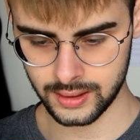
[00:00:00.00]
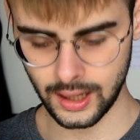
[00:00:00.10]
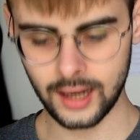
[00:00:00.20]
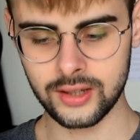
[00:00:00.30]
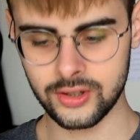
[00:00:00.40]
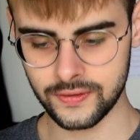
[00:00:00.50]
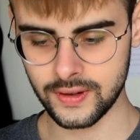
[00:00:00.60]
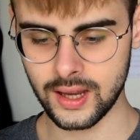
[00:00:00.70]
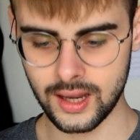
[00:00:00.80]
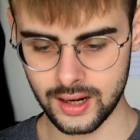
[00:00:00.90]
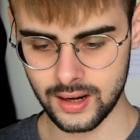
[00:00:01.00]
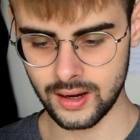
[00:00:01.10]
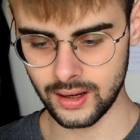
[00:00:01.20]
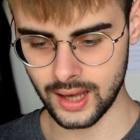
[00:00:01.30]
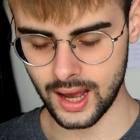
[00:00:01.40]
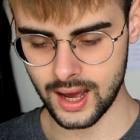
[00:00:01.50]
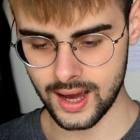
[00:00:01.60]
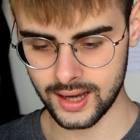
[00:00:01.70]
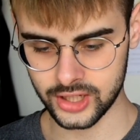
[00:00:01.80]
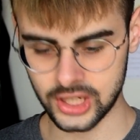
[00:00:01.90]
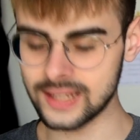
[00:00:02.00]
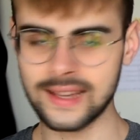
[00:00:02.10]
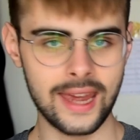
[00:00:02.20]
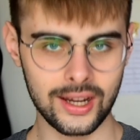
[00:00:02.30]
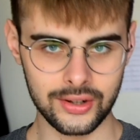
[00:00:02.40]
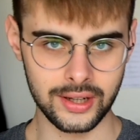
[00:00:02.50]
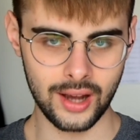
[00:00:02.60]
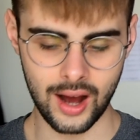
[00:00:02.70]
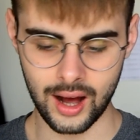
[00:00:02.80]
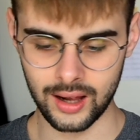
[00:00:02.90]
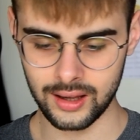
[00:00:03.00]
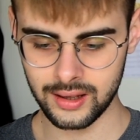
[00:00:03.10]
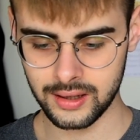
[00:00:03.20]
How could you forget it all? Yeah, she's angry, y'all.